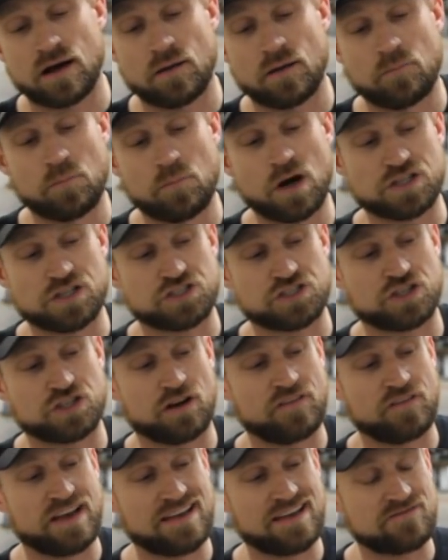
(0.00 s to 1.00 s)
much
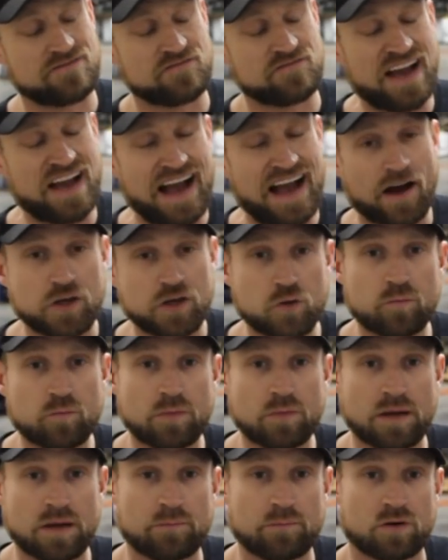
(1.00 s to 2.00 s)
of a valued
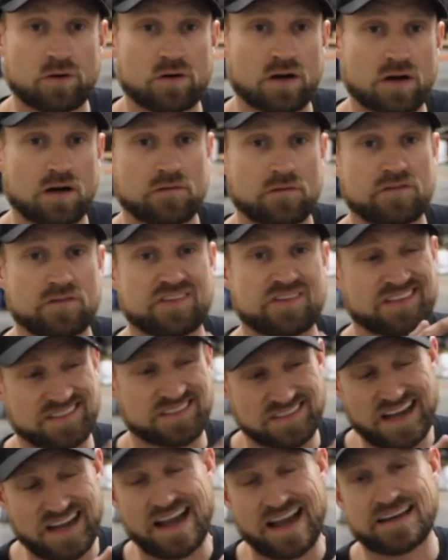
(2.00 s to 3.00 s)
member of
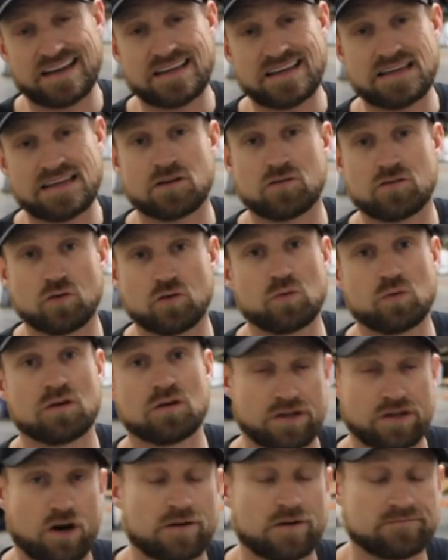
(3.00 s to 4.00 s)
society you
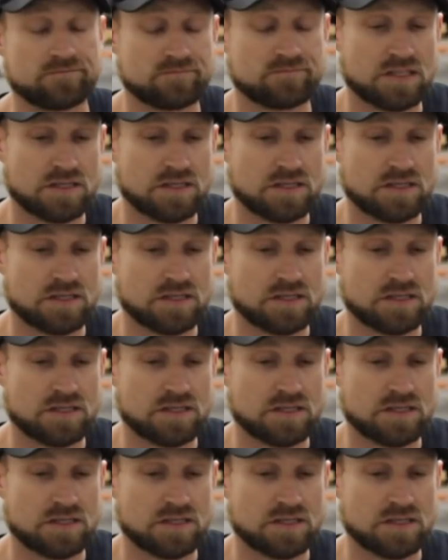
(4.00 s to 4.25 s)
really are.